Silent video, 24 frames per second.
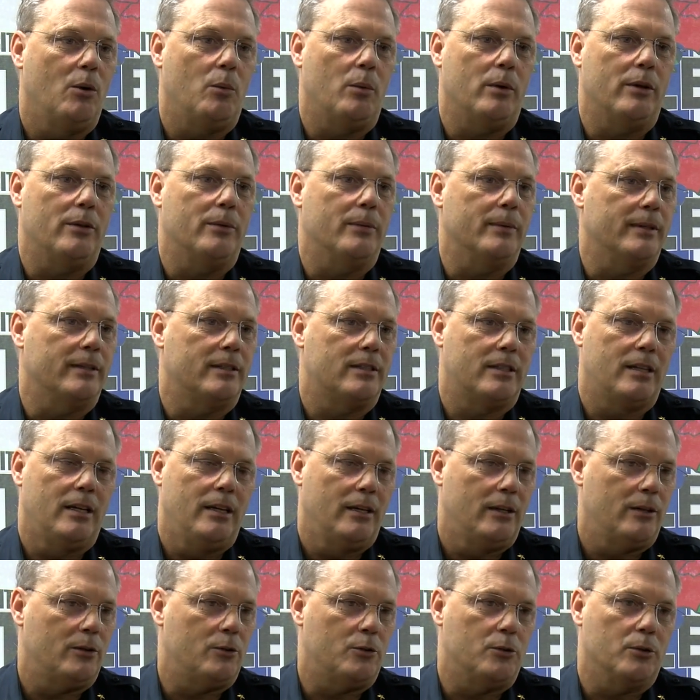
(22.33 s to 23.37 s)
whether it's
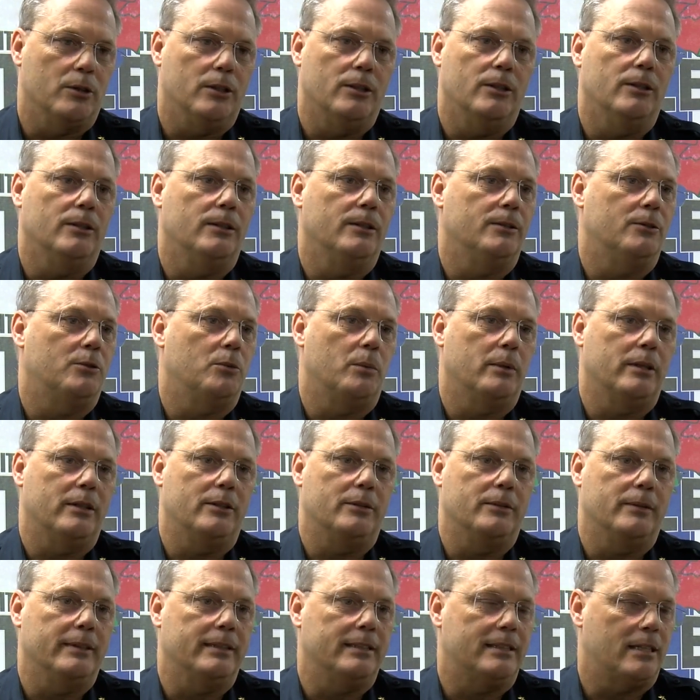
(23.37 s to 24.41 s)
drugs,
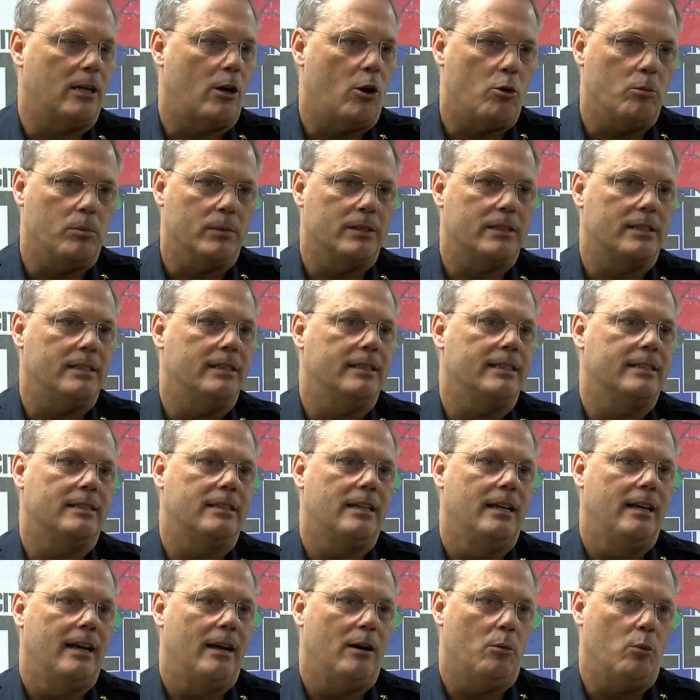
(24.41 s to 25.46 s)
whether it's homelessness,